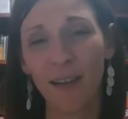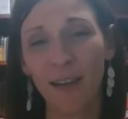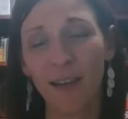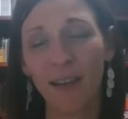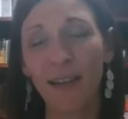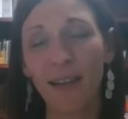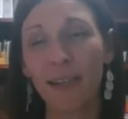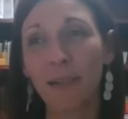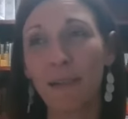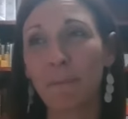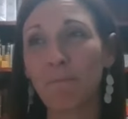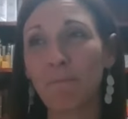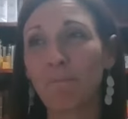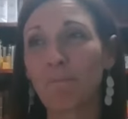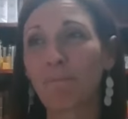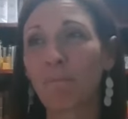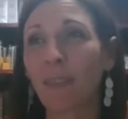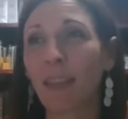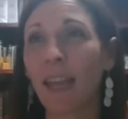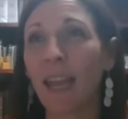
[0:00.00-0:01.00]

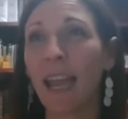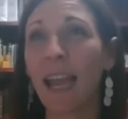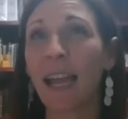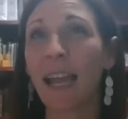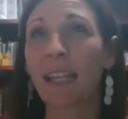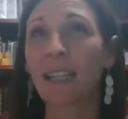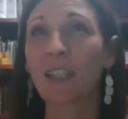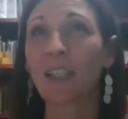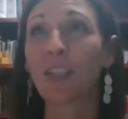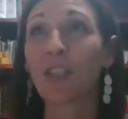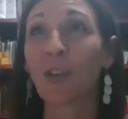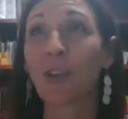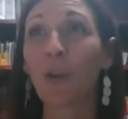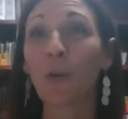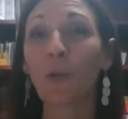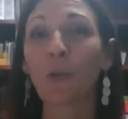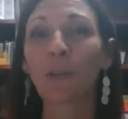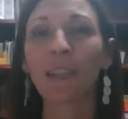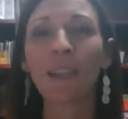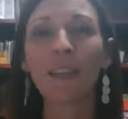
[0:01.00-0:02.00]
And
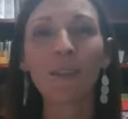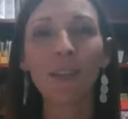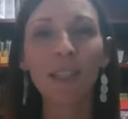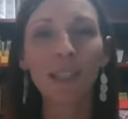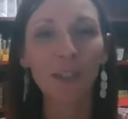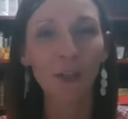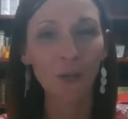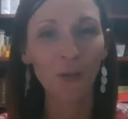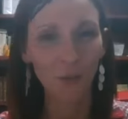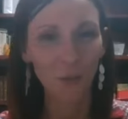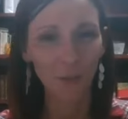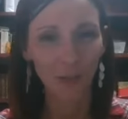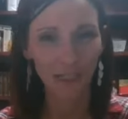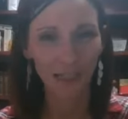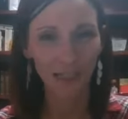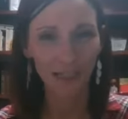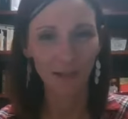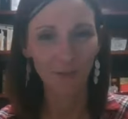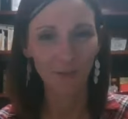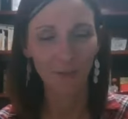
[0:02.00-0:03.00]
so leaving social
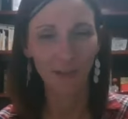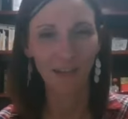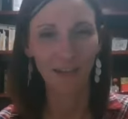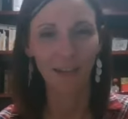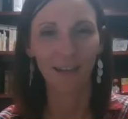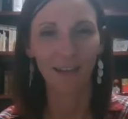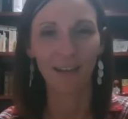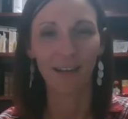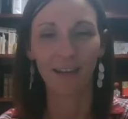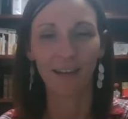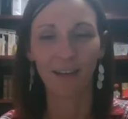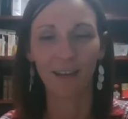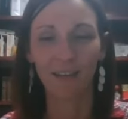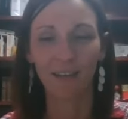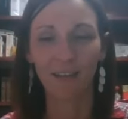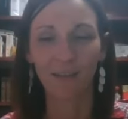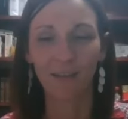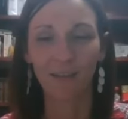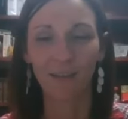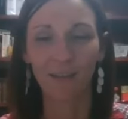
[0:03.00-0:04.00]
media was
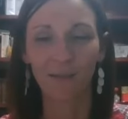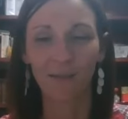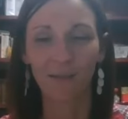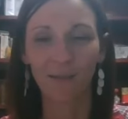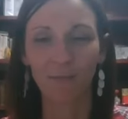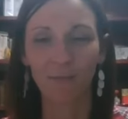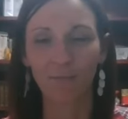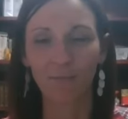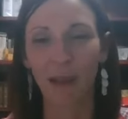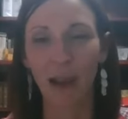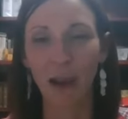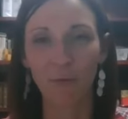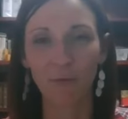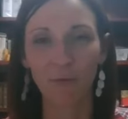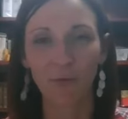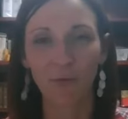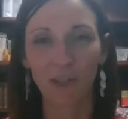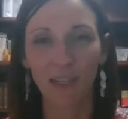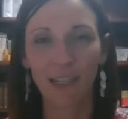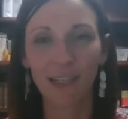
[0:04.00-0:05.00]
a
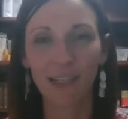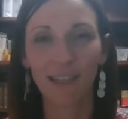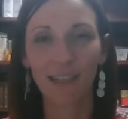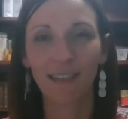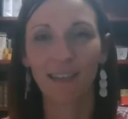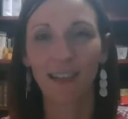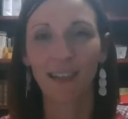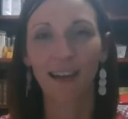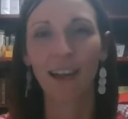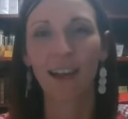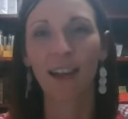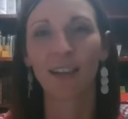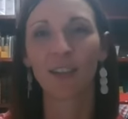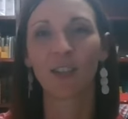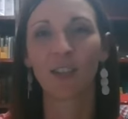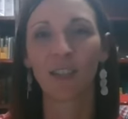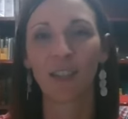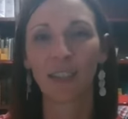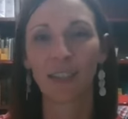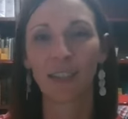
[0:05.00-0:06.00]
boundary that
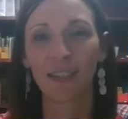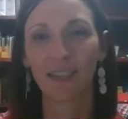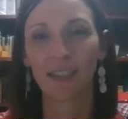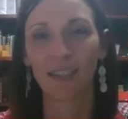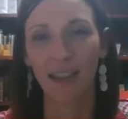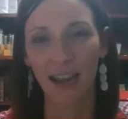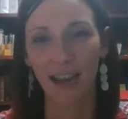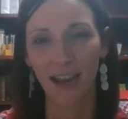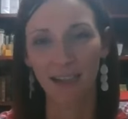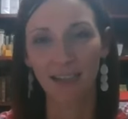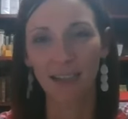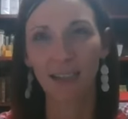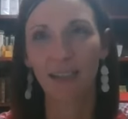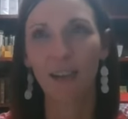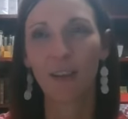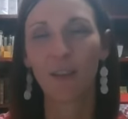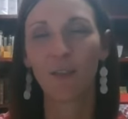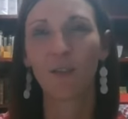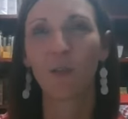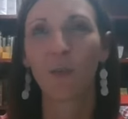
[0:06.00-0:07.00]
I set
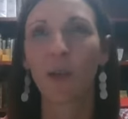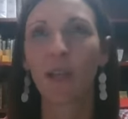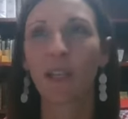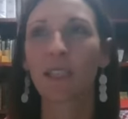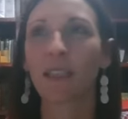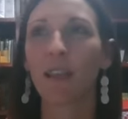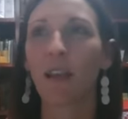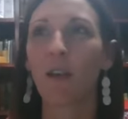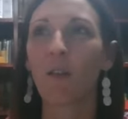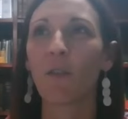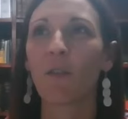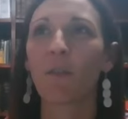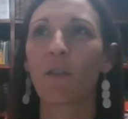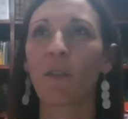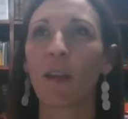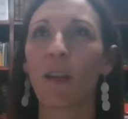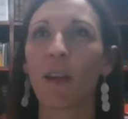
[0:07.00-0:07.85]
for myself,